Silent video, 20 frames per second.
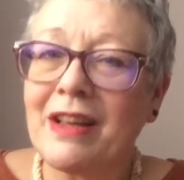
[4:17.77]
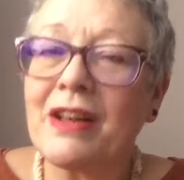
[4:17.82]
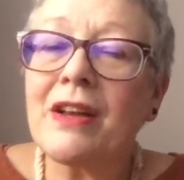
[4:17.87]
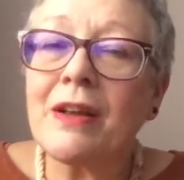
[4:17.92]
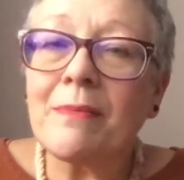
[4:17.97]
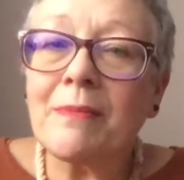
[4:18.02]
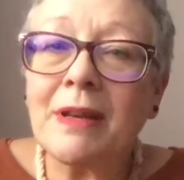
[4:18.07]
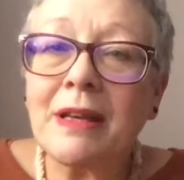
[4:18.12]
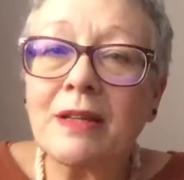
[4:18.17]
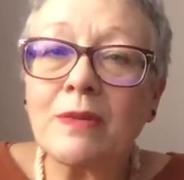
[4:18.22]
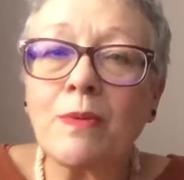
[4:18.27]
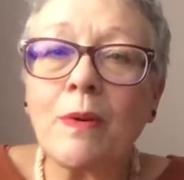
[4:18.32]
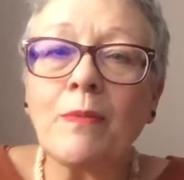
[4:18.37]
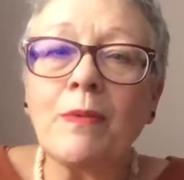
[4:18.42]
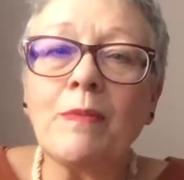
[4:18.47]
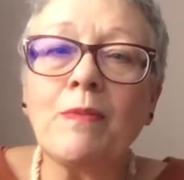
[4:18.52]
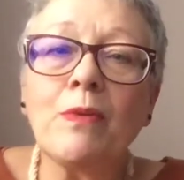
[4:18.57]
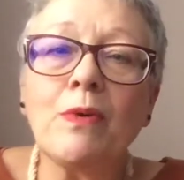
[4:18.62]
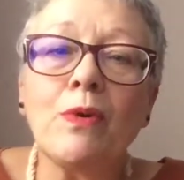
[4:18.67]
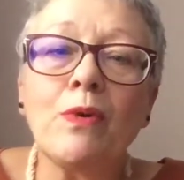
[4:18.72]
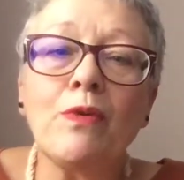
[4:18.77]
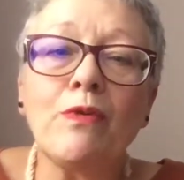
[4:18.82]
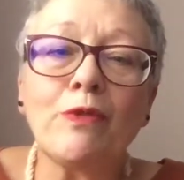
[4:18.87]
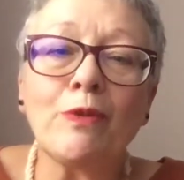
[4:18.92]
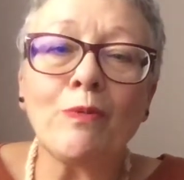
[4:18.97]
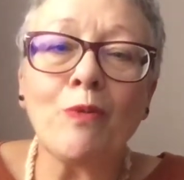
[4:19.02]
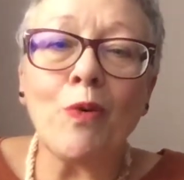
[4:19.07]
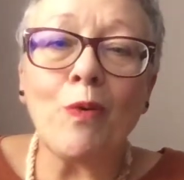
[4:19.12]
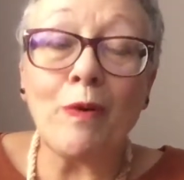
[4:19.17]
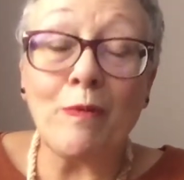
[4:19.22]
Because when we move, the
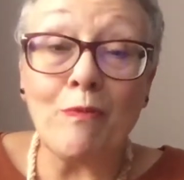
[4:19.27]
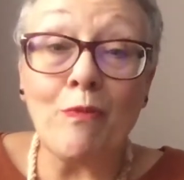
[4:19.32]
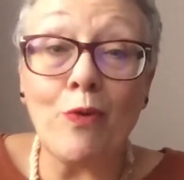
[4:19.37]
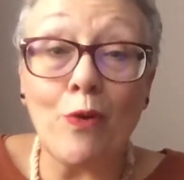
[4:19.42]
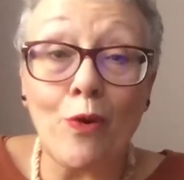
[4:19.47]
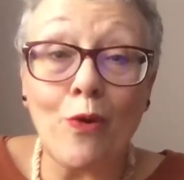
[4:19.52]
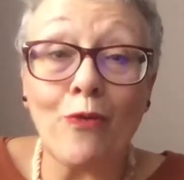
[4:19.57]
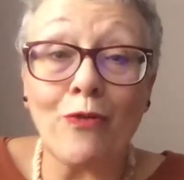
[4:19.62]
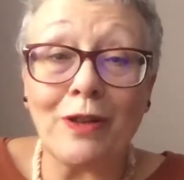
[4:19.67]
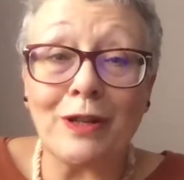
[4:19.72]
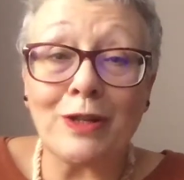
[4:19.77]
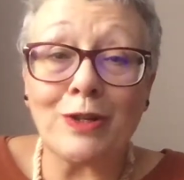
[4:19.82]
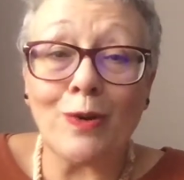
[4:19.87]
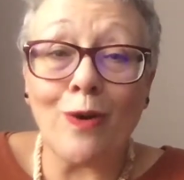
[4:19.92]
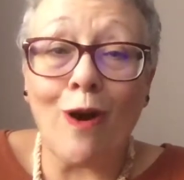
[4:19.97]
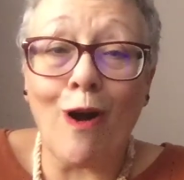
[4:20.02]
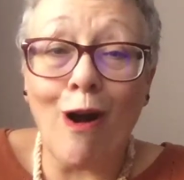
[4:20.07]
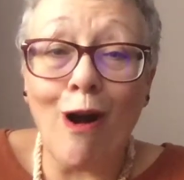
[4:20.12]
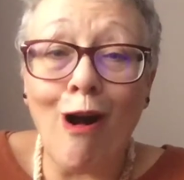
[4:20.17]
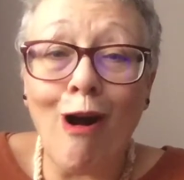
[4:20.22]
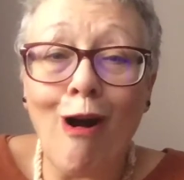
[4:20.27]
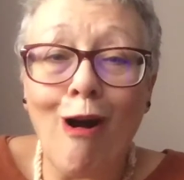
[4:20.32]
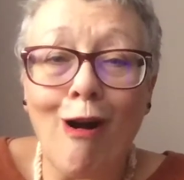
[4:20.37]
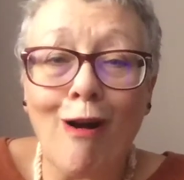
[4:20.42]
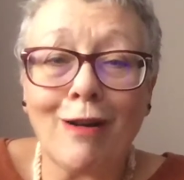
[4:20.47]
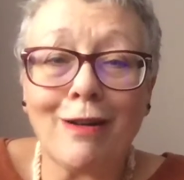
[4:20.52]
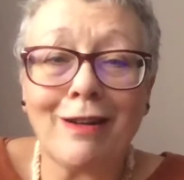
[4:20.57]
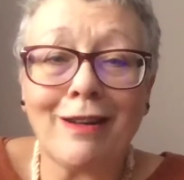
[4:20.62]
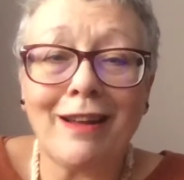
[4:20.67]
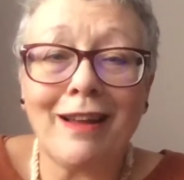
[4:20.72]
more we move into our heart,